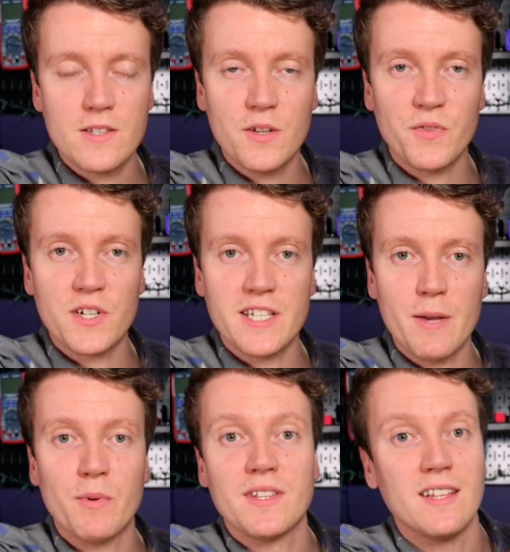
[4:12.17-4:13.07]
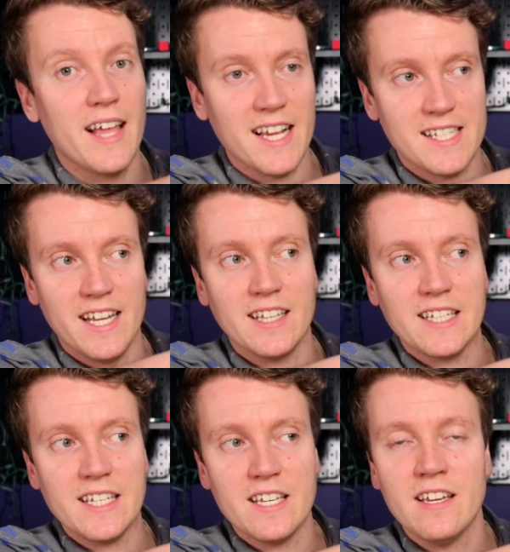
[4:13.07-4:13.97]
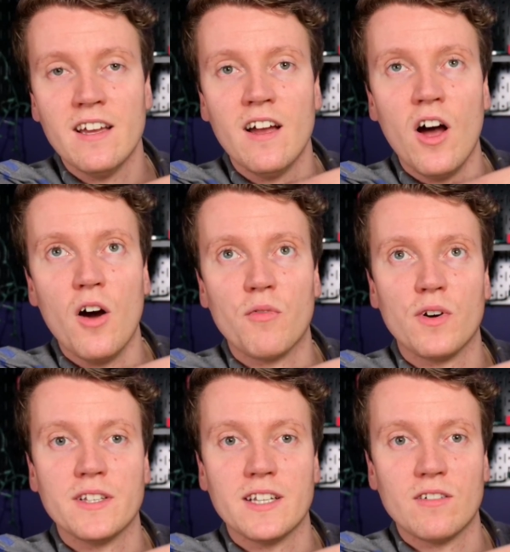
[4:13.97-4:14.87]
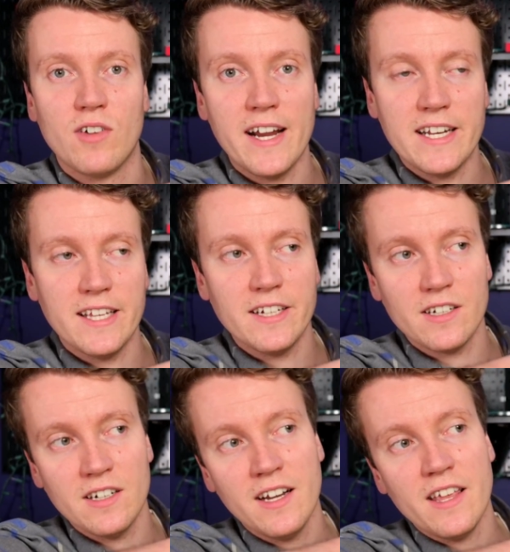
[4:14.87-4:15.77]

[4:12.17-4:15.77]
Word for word: So for example, the last L E D over on the right here,